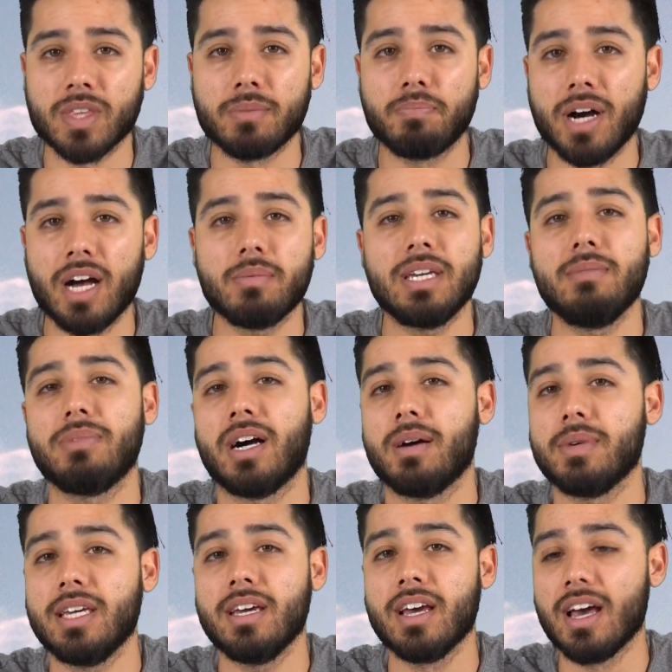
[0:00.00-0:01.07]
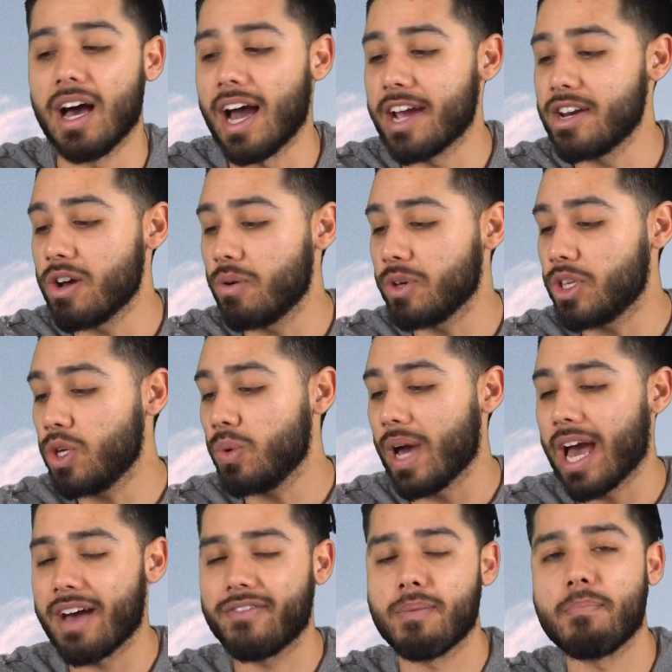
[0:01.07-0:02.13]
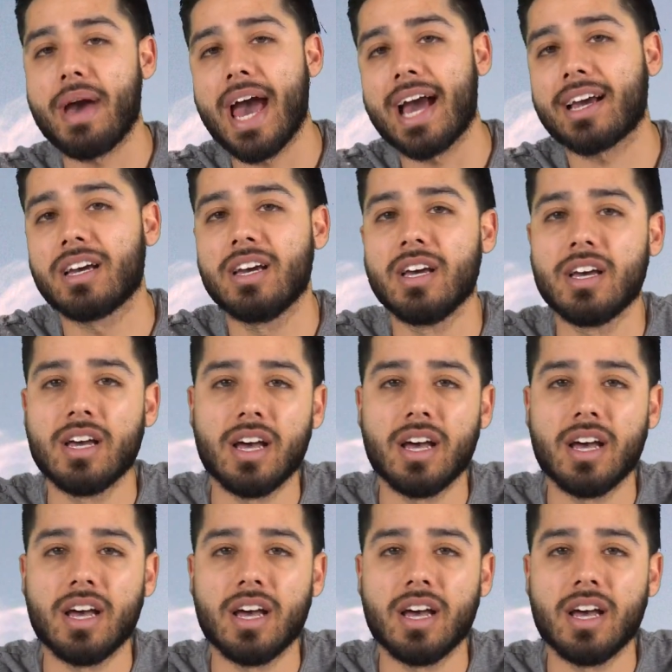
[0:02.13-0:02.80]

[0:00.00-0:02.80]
Bobby, Bobby, I know you have a Mac,